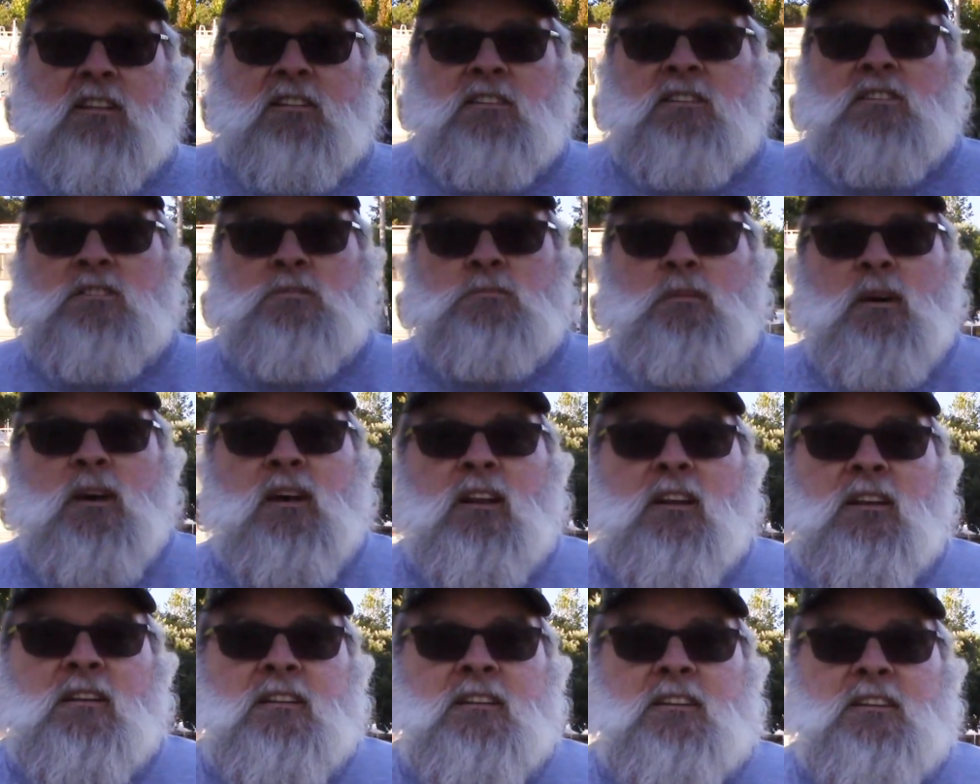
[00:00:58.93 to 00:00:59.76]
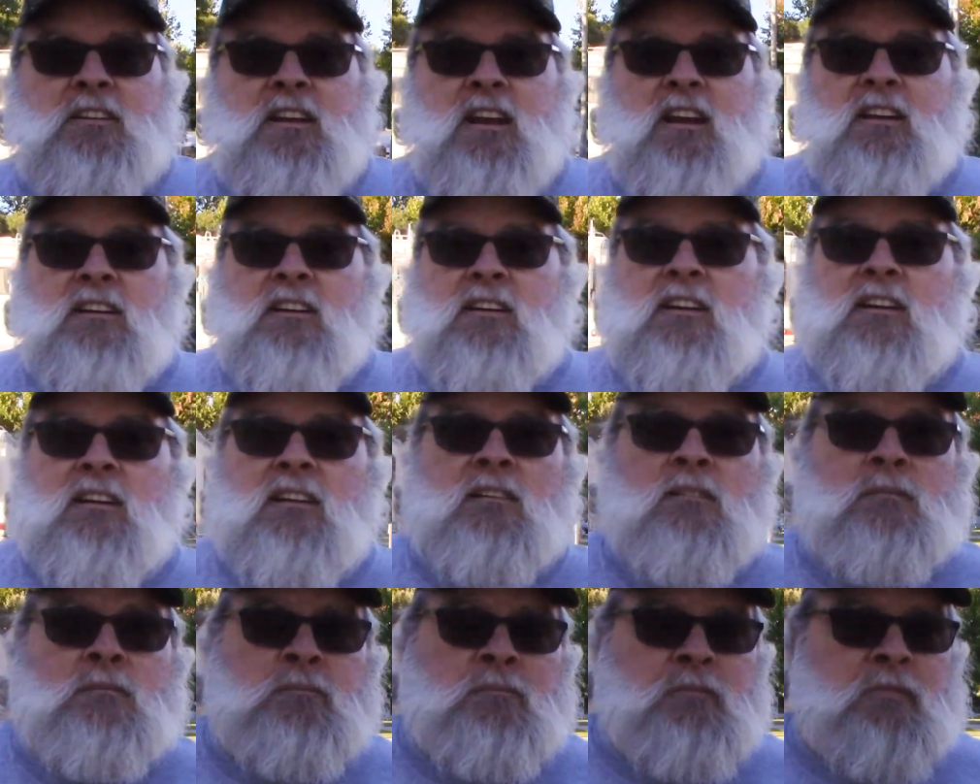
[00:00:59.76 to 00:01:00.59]
at this metal
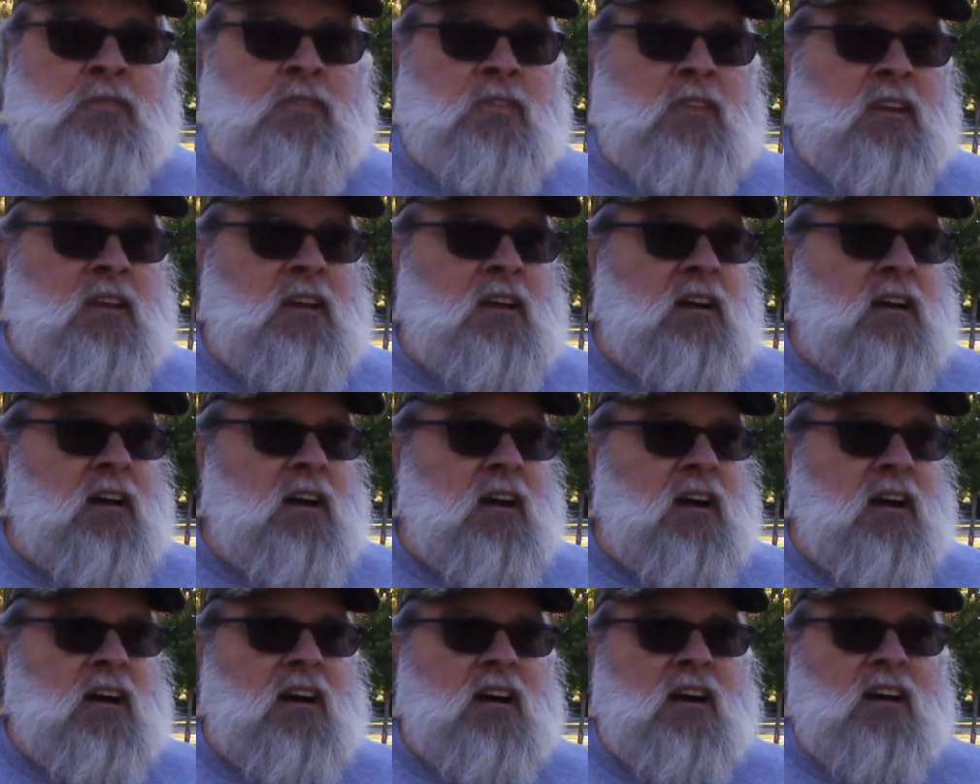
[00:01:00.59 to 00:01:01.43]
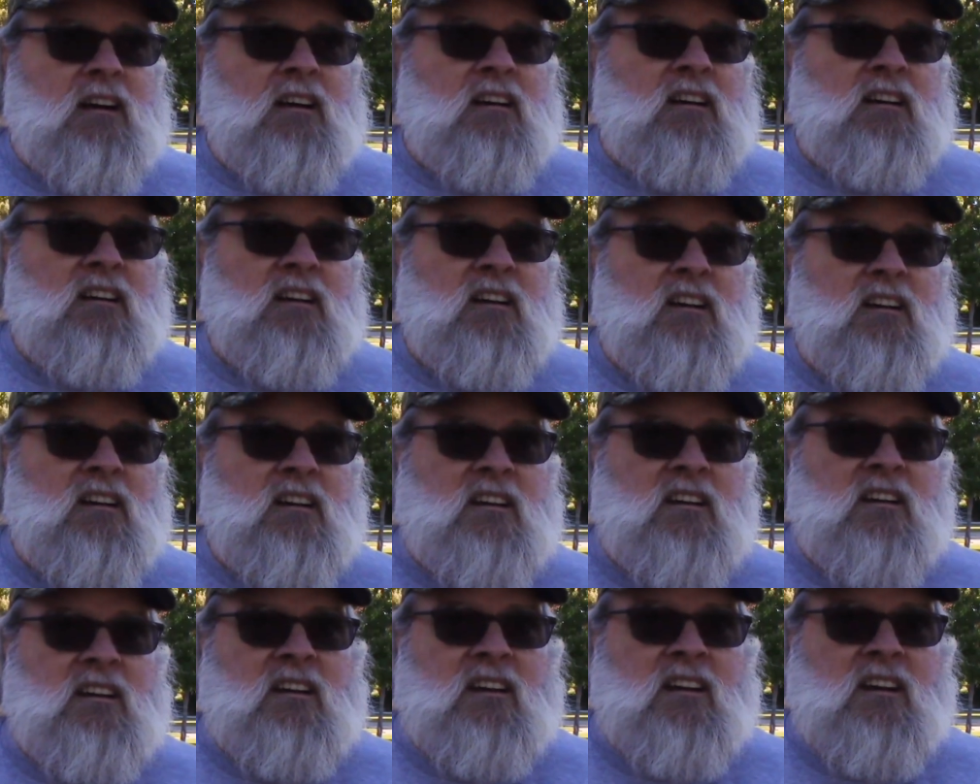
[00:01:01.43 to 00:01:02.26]
detecting. I've
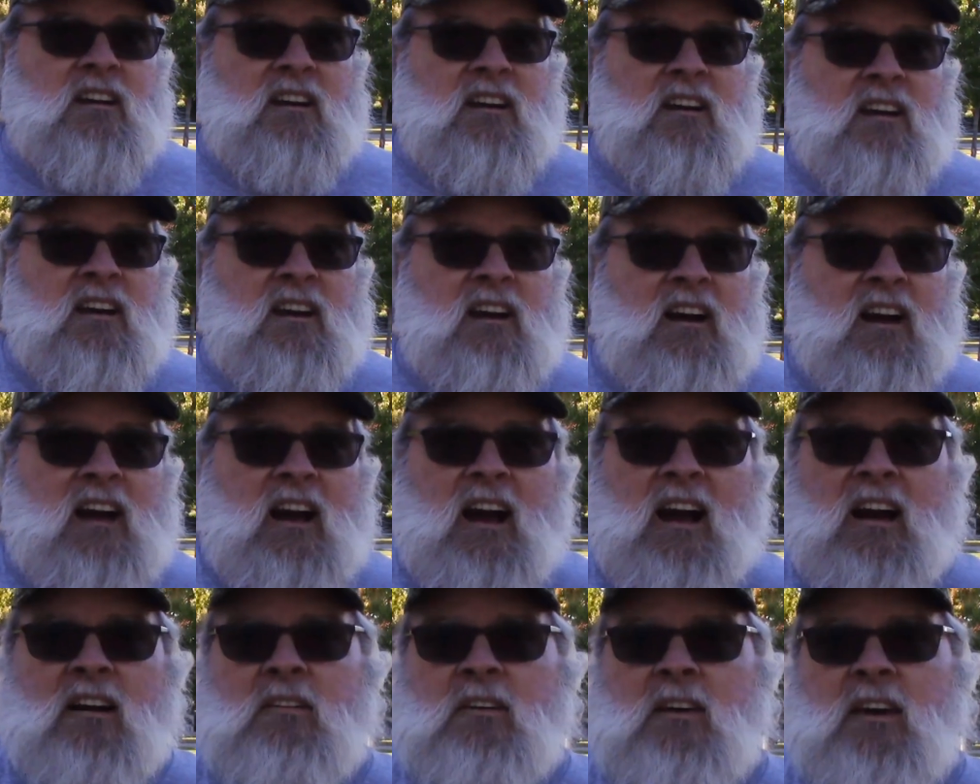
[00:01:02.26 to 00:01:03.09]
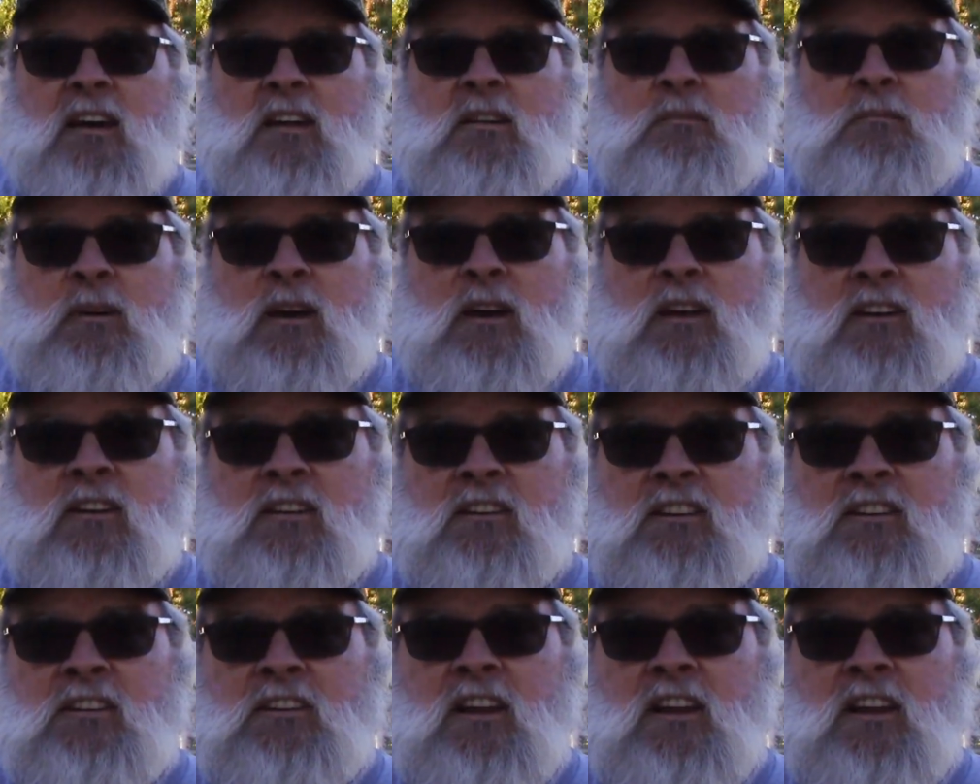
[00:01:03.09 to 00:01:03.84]
had a metal